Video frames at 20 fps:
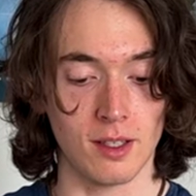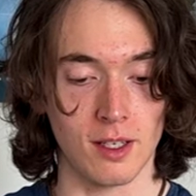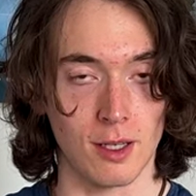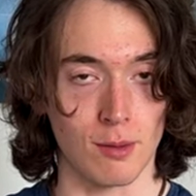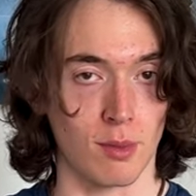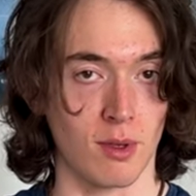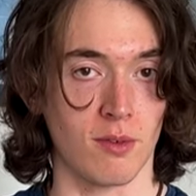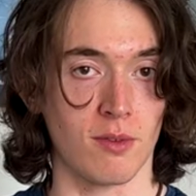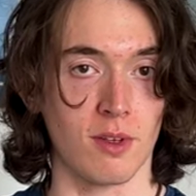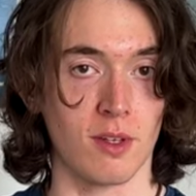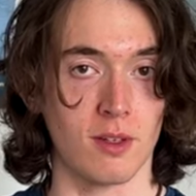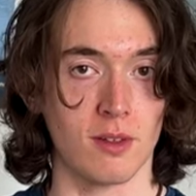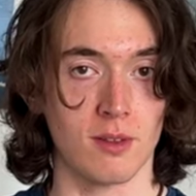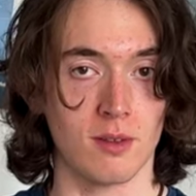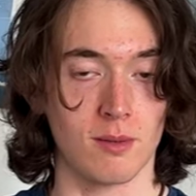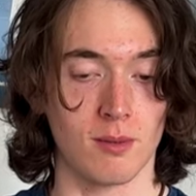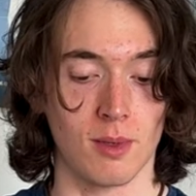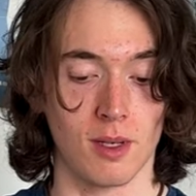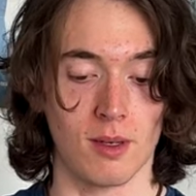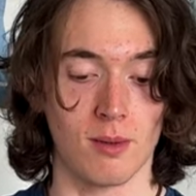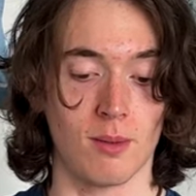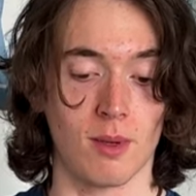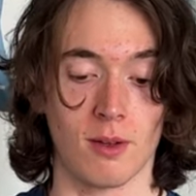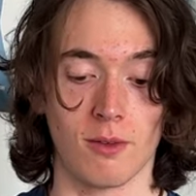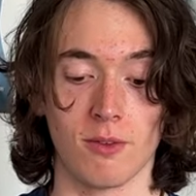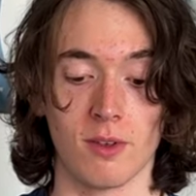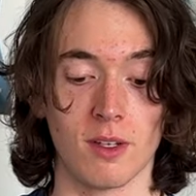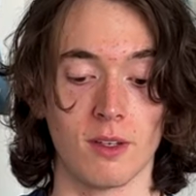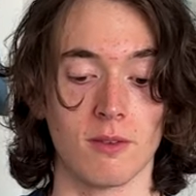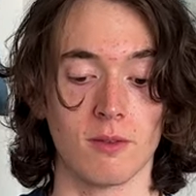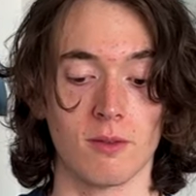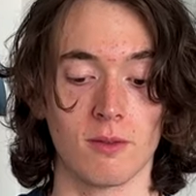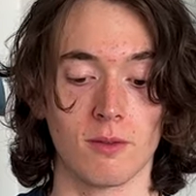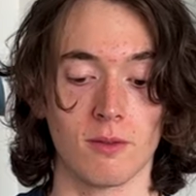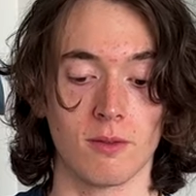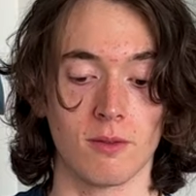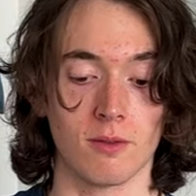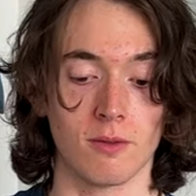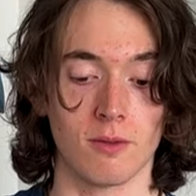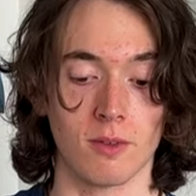and my fit my, my feet
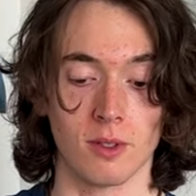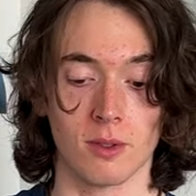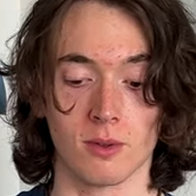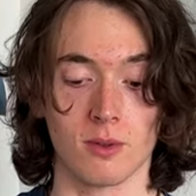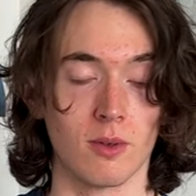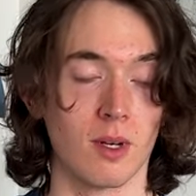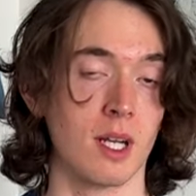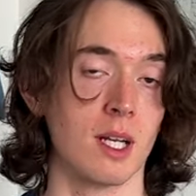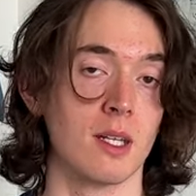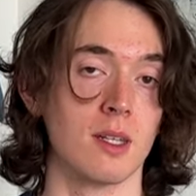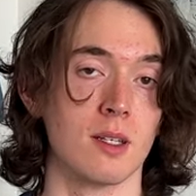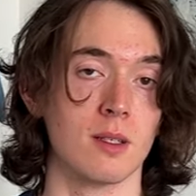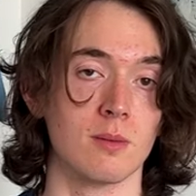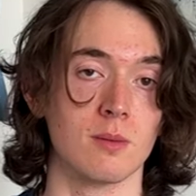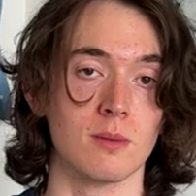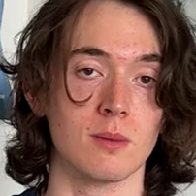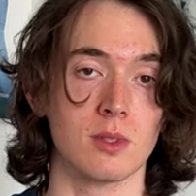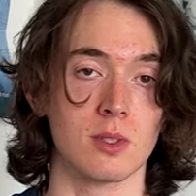feel great in them.